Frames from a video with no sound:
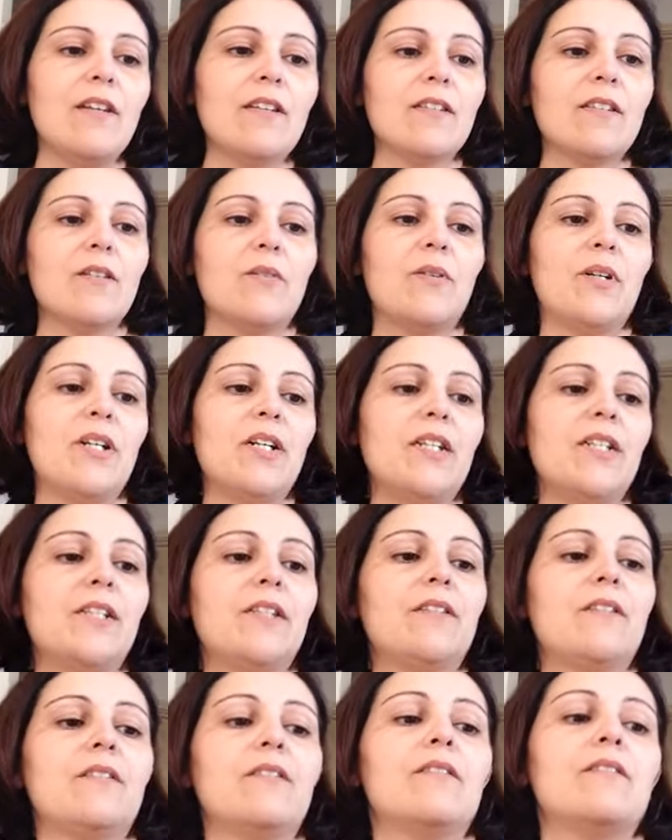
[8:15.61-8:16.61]
So I
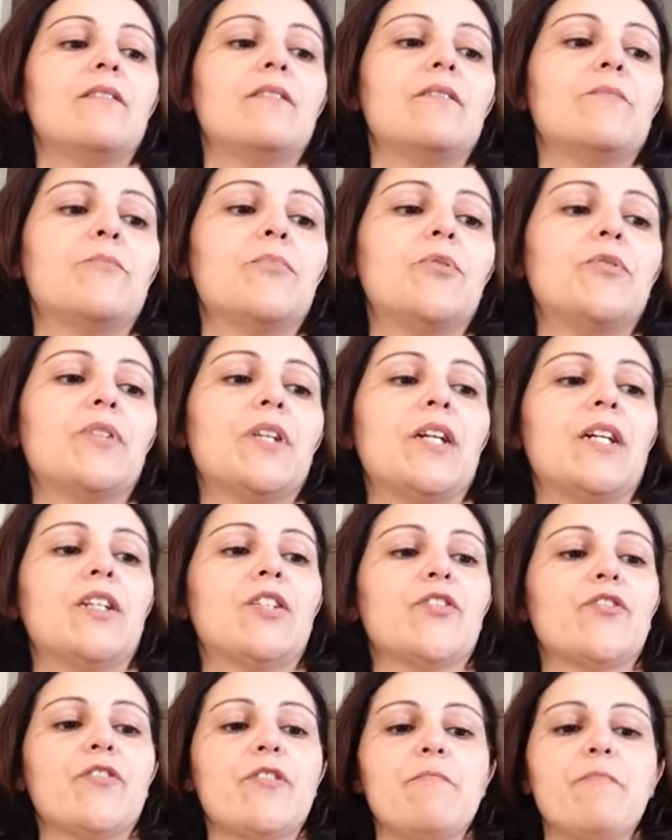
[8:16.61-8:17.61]
pulled
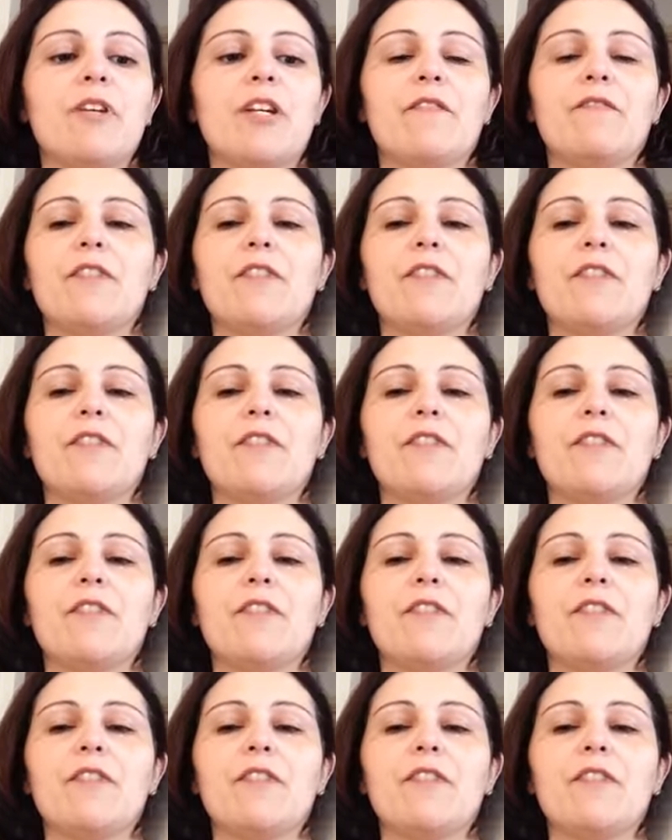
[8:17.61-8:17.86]
out Dreaming of